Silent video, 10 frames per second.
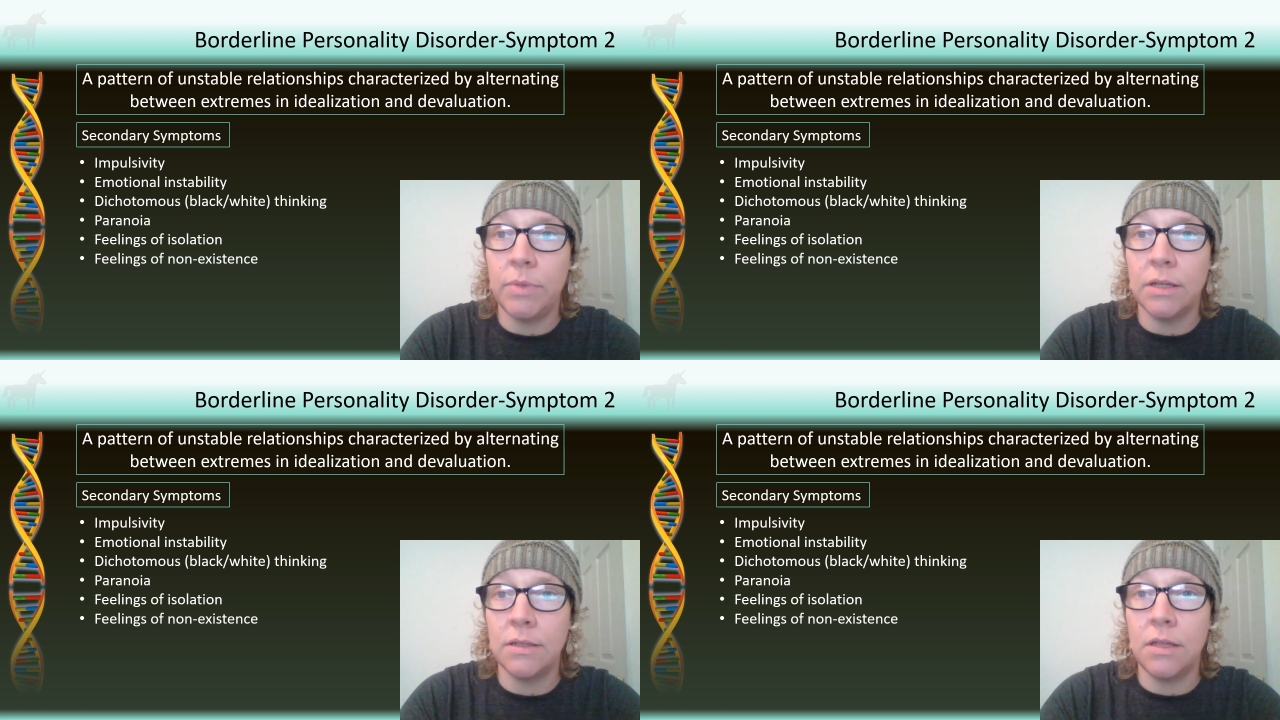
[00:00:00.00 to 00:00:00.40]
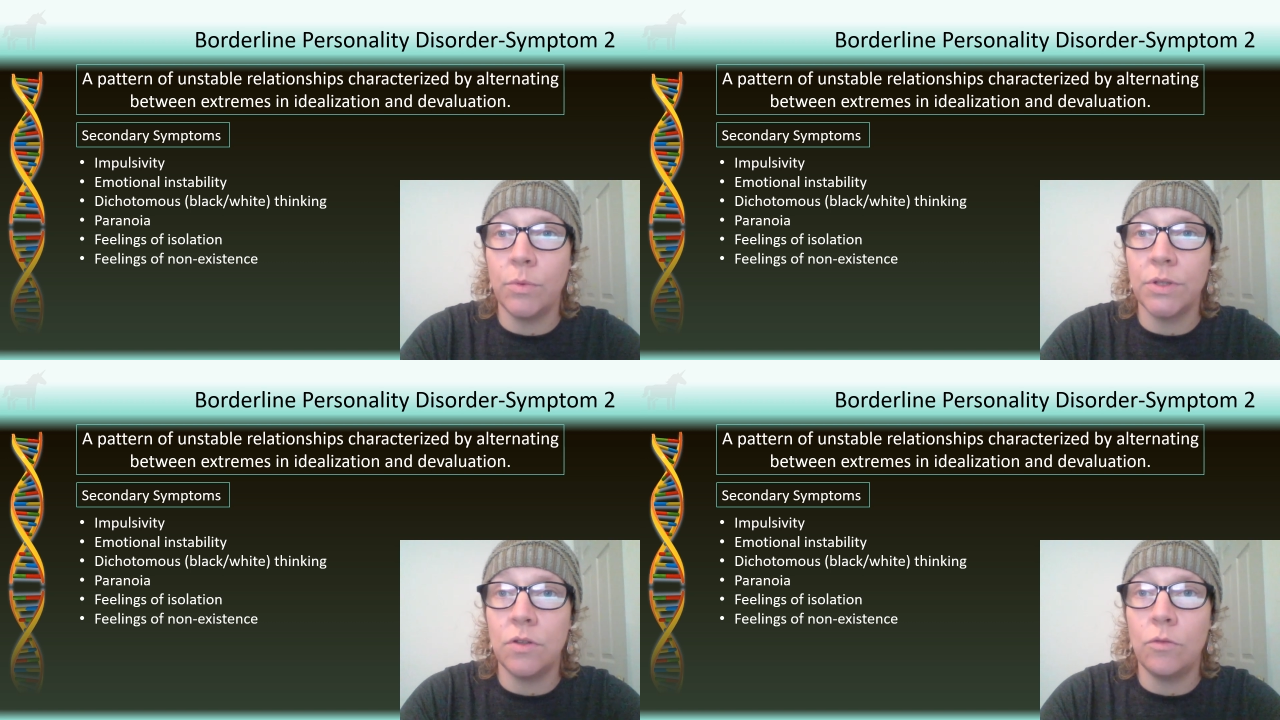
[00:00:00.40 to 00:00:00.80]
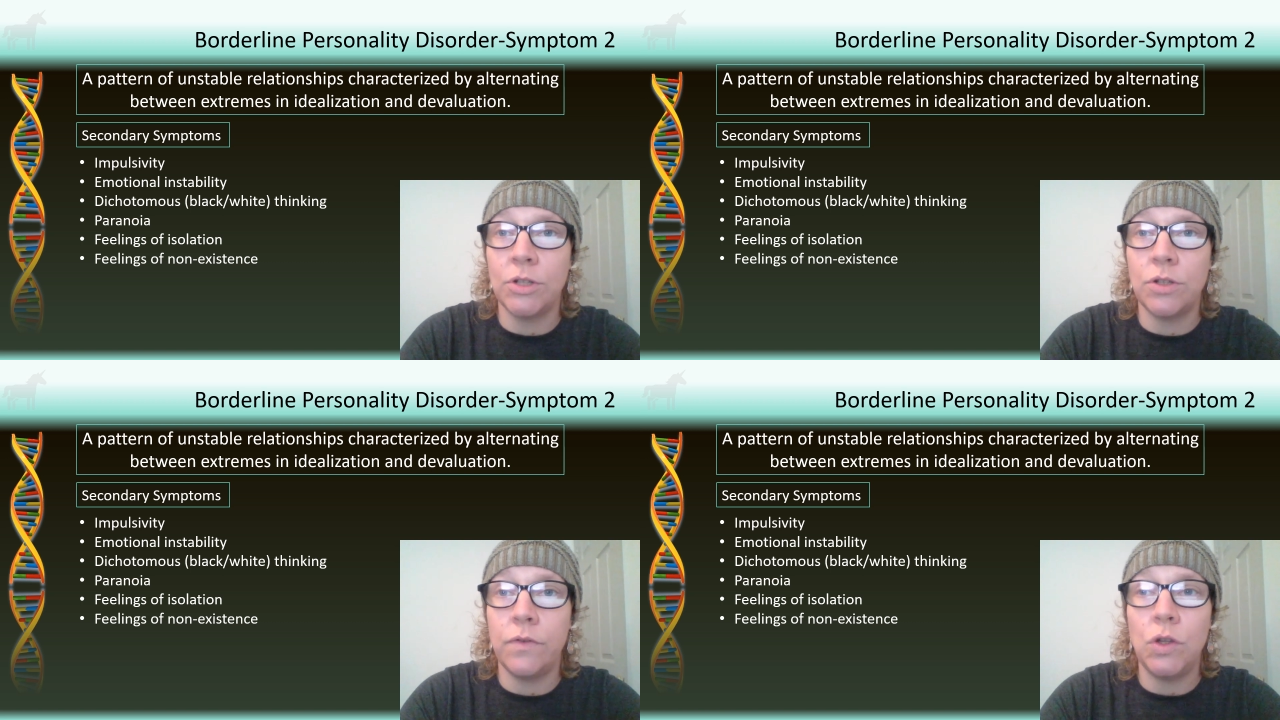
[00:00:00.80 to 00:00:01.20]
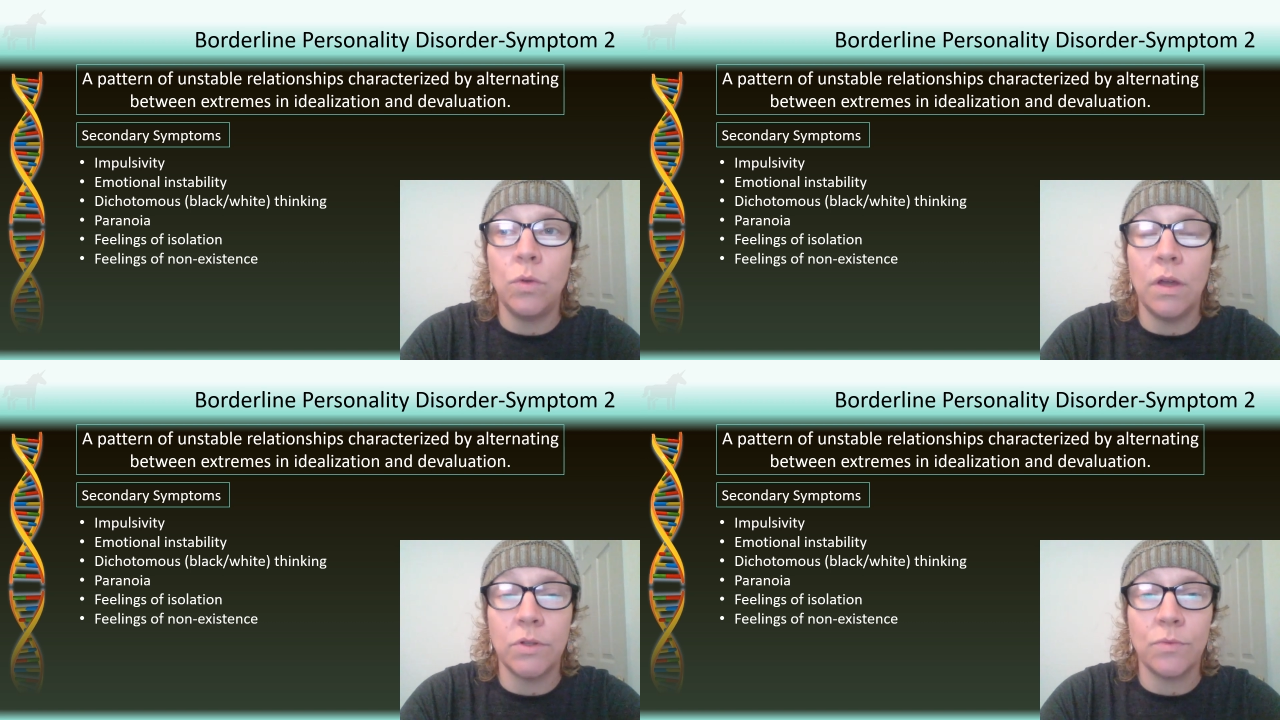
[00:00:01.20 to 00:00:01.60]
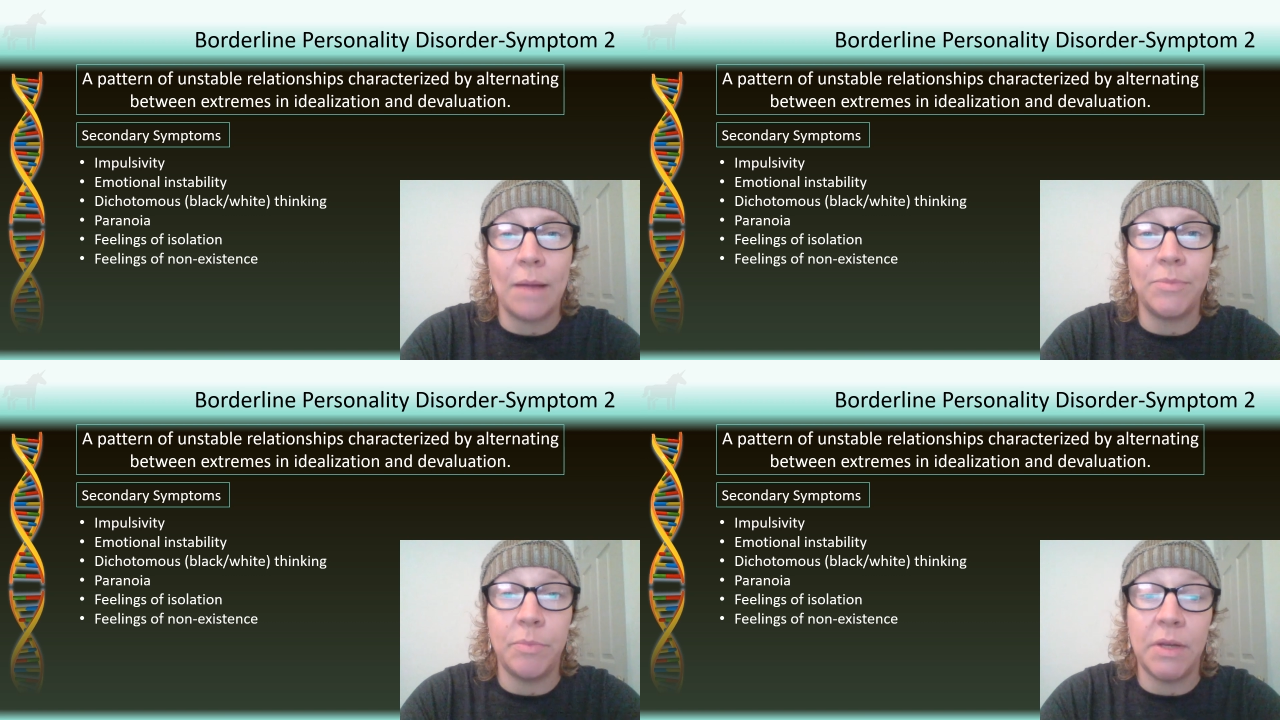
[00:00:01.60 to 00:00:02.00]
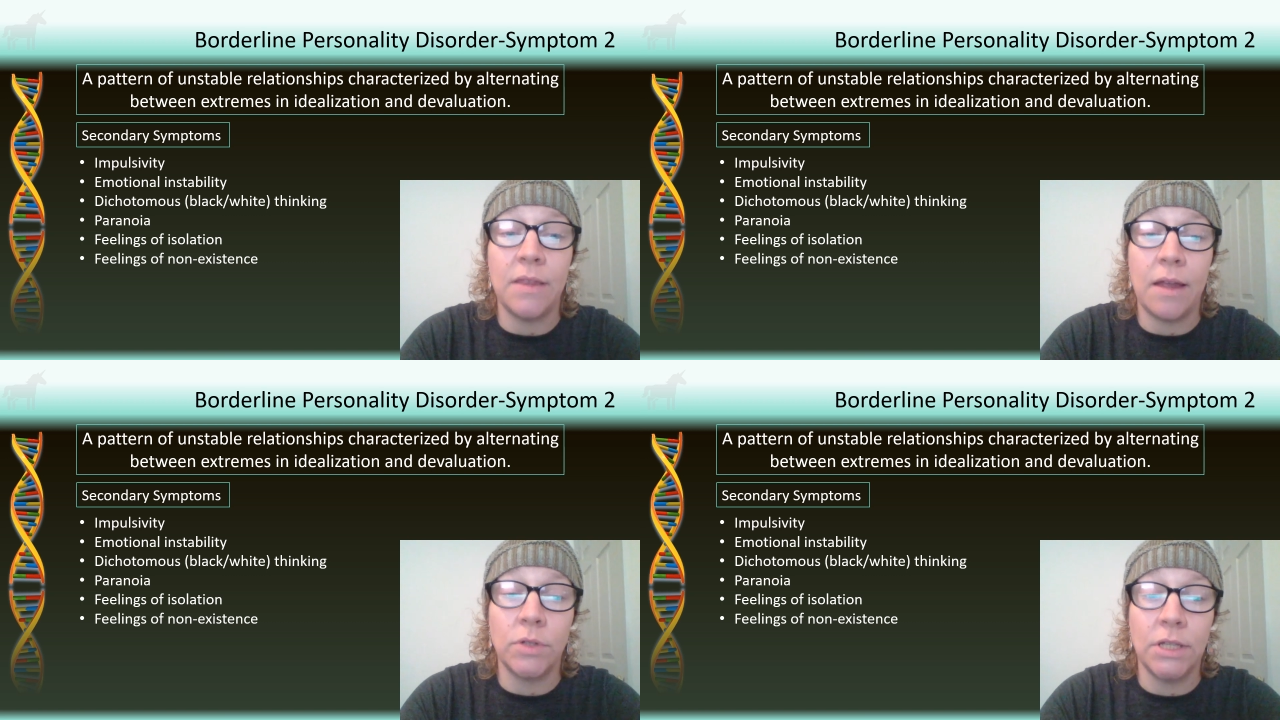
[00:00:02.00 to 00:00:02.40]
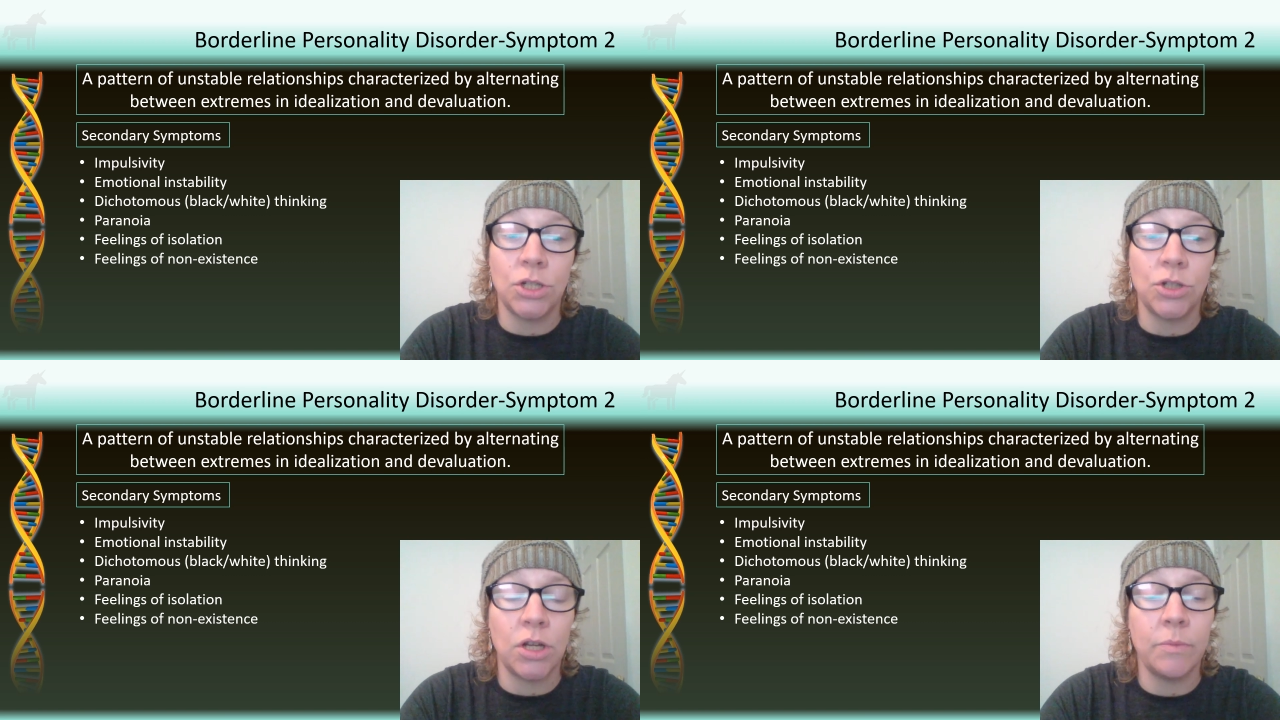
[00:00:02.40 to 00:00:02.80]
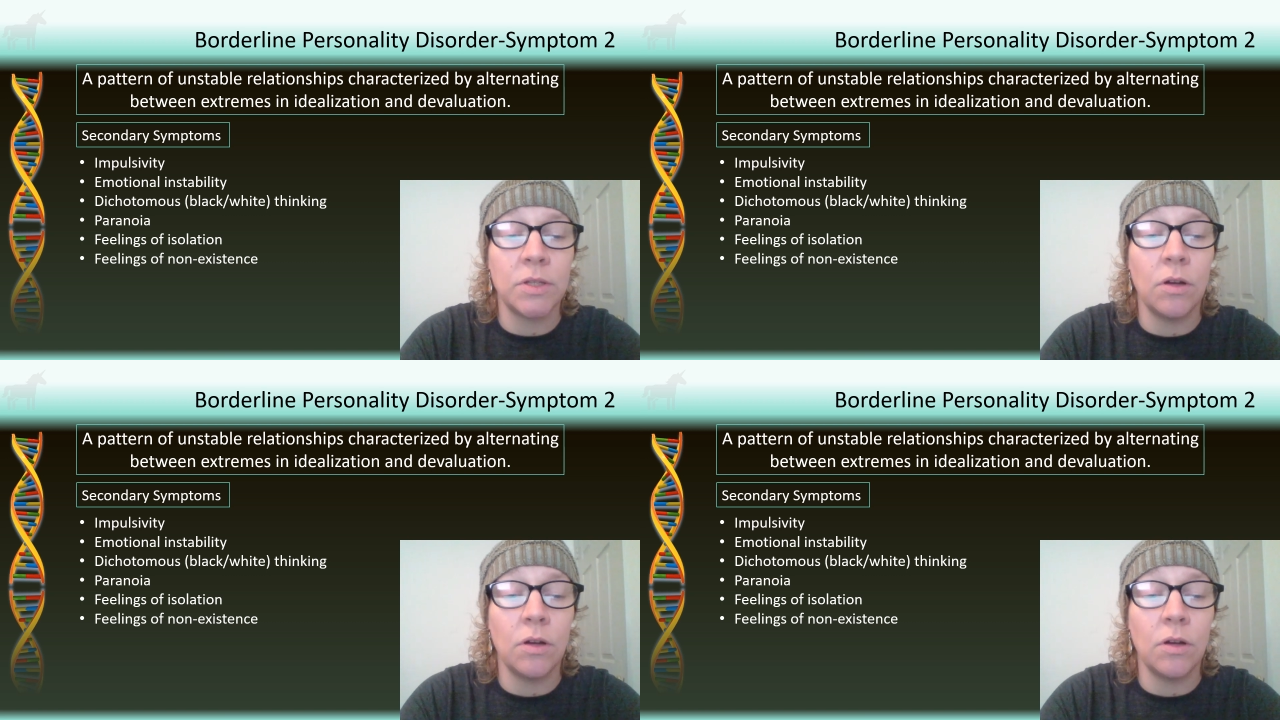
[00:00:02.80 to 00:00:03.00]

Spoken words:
because there was so much of you that was wrapped up in that relationship.